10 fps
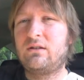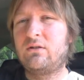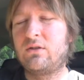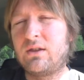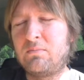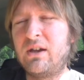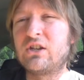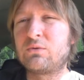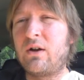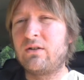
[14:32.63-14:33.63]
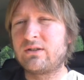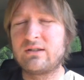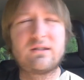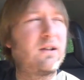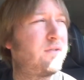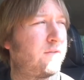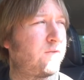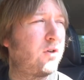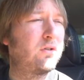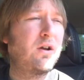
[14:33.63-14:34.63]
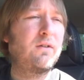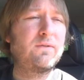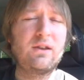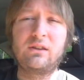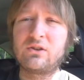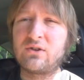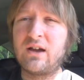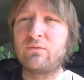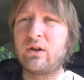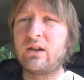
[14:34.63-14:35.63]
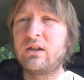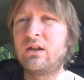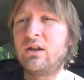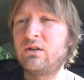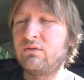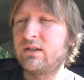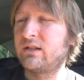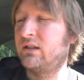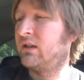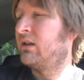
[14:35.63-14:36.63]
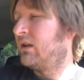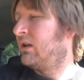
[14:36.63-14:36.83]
or the pinch welds and stuff, have fallen off in the driveway recently.